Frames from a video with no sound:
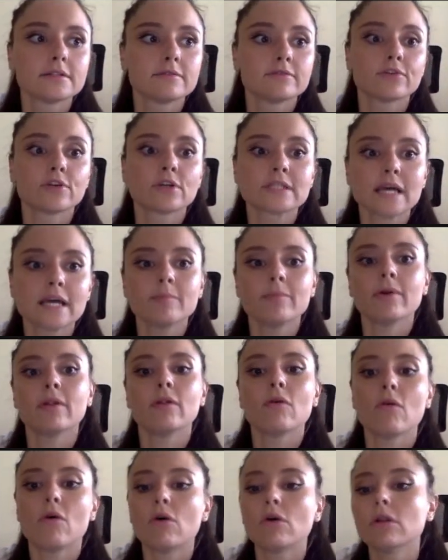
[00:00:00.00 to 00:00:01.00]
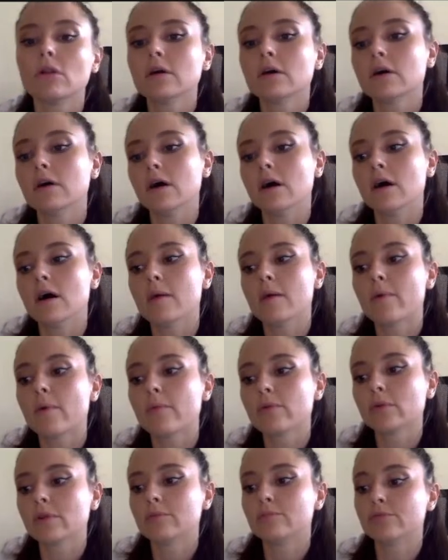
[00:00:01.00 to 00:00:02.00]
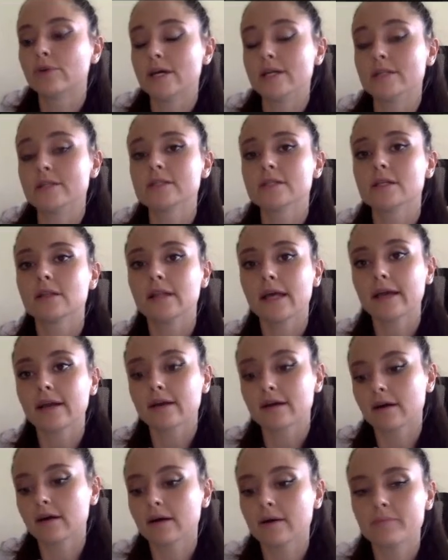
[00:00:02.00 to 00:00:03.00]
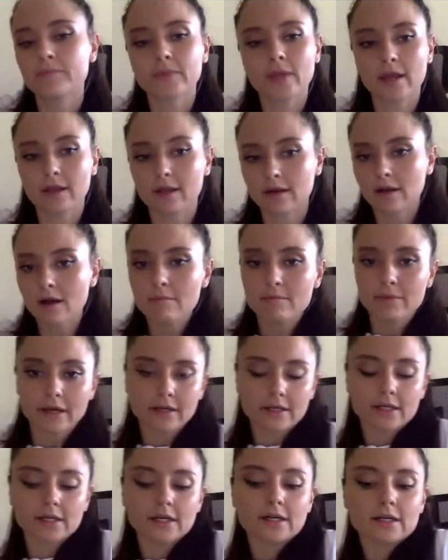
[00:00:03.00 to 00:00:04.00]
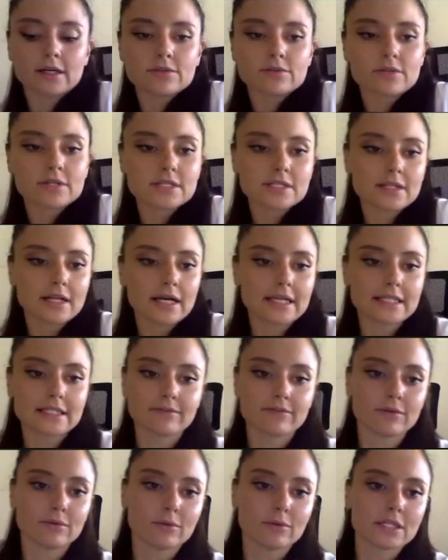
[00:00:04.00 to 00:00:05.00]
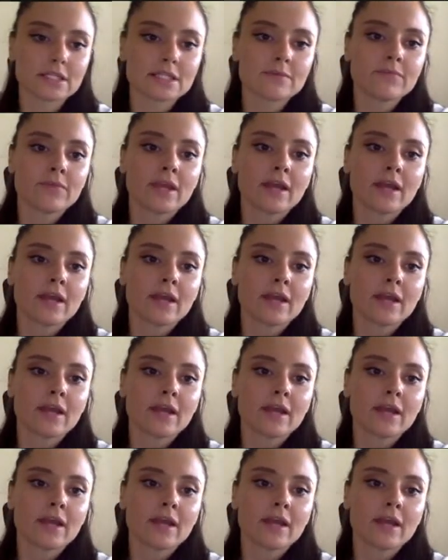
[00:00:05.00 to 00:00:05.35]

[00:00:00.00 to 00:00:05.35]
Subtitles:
For example, all popular brands, I can come back to the slide if you want,